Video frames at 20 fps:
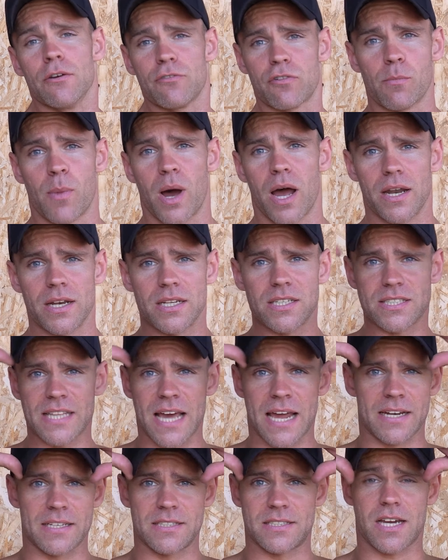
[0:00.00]
from my
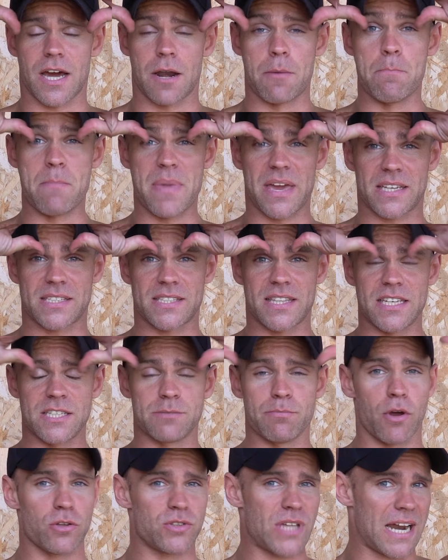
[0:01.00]
understanding, to kind of mix
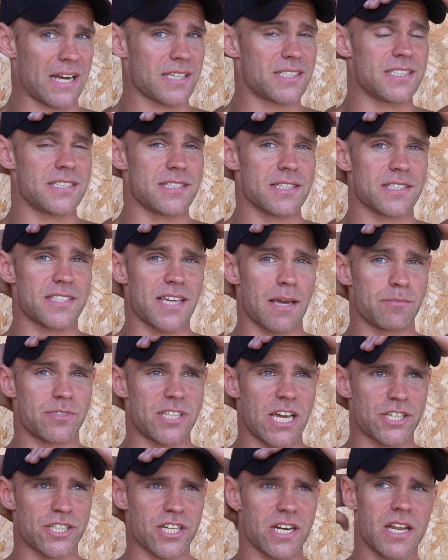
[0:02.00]
these modalities in the same
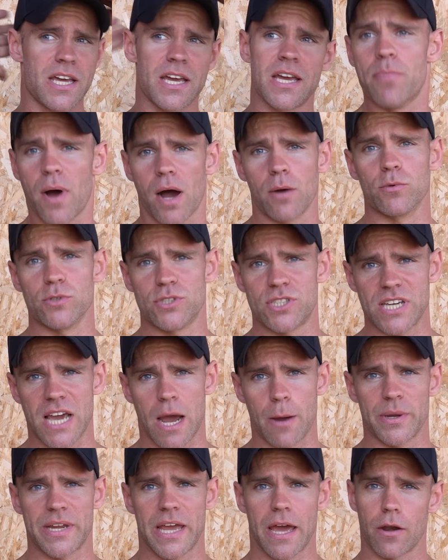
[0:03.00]
session, but we'll see
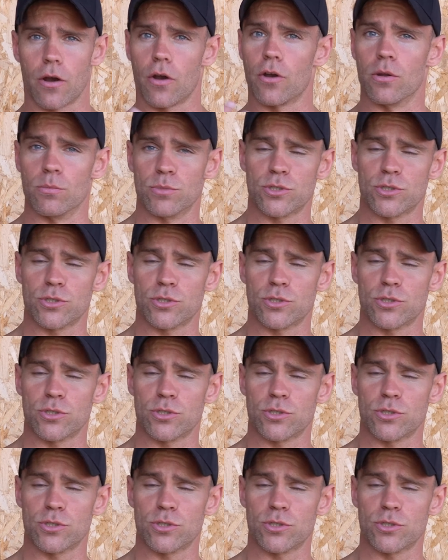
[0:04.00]
how we get on.